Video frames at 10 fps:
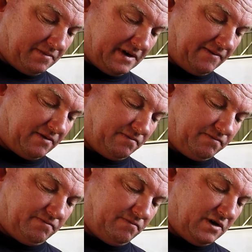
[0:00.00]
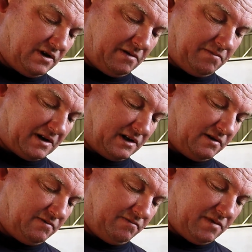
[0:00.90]
Never really much
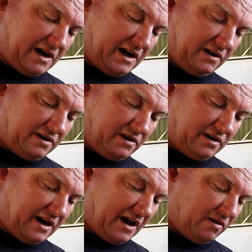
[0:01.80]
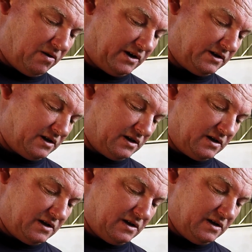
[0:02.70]
been into the alloys,
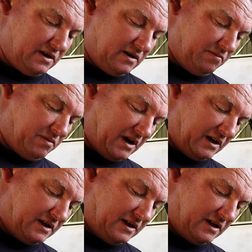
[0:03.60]
but